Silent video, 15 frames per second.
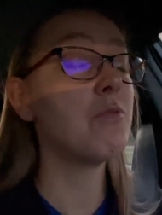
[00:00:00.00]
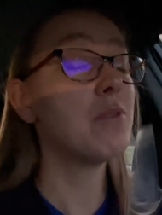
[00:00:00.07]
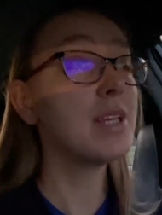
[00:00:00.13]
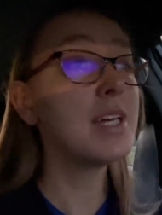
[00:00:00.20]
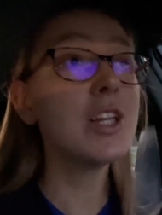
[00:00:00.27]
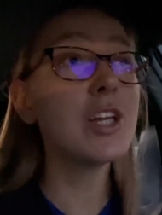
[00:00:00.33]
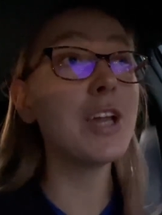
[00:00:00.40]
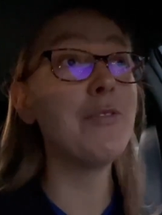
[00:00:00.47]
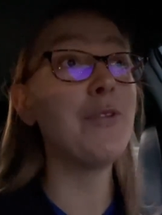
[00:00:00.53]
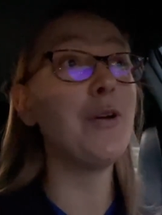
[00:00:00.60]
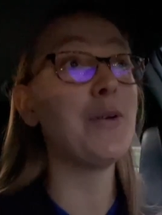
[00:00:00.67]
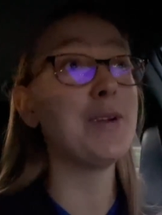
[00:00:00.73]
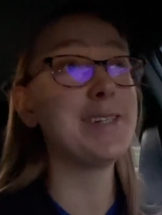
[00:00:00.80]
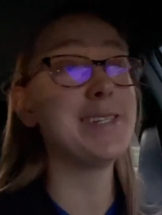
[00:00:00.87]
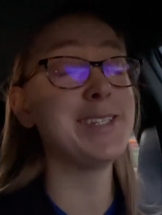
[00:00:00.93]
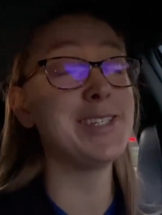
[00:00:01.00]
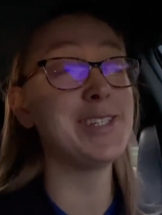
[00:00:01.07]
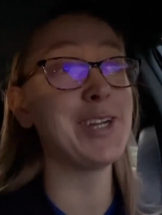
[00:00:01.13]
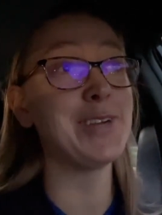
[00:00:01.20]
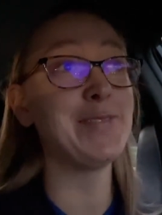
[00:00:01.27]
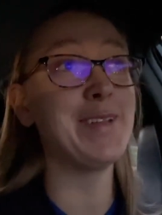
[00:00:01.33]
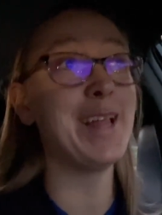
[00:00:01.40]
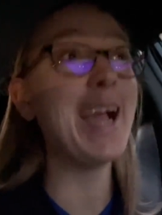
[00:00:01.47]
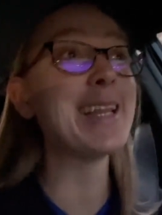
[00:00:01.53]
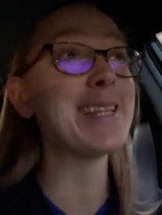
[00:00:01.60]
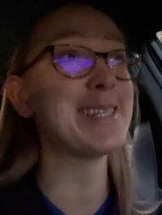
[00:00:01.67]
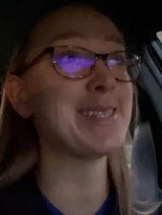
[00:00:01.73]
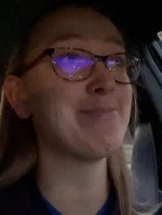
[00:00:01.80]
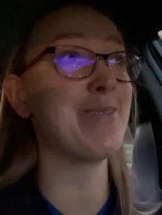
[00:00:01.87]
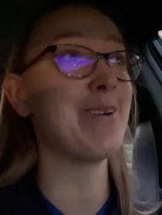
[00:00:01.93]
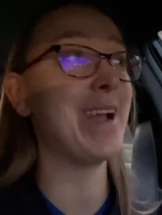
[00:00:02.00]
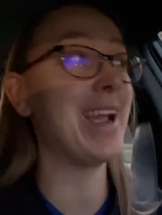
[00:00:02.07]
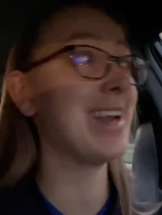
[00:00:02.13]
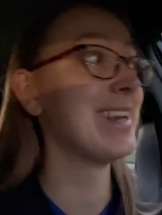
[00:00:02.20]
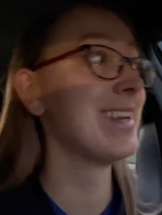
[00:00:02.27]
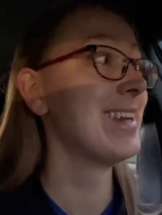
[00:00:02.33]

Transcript: really looking forward to this Chick-fil-A at this point